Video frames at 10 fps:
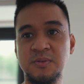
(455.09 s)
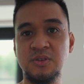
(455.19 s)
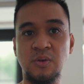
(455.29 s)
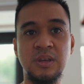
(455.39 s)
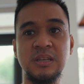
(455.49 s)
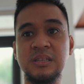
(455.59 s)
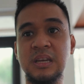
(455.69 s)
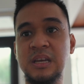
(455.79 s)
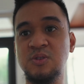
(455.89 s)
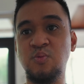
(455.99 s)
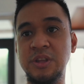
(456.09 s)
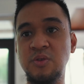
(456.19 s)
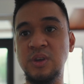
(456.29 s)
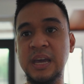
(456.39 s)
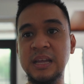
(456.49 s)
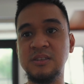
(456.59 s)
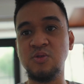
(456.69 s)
So this is what you get.